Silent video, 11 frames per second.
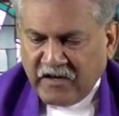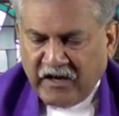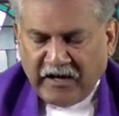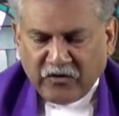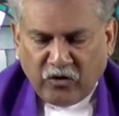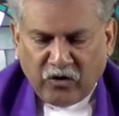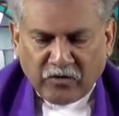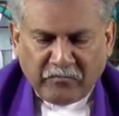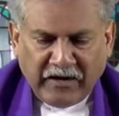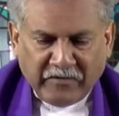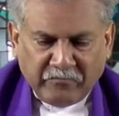and all
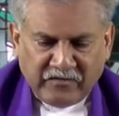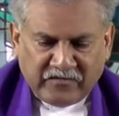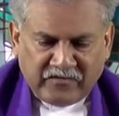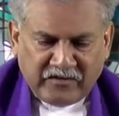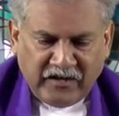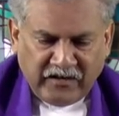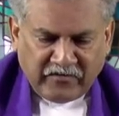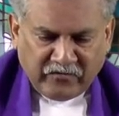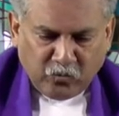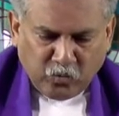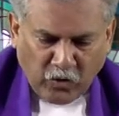my misdeeds
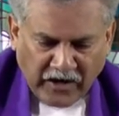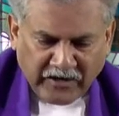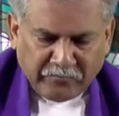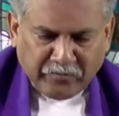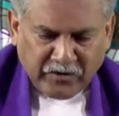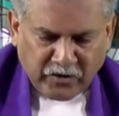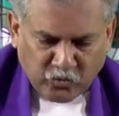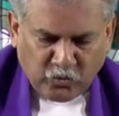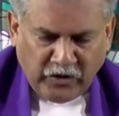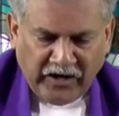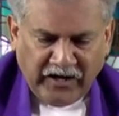wipe
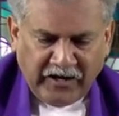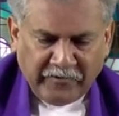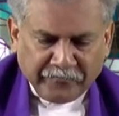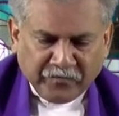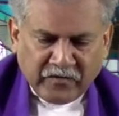away.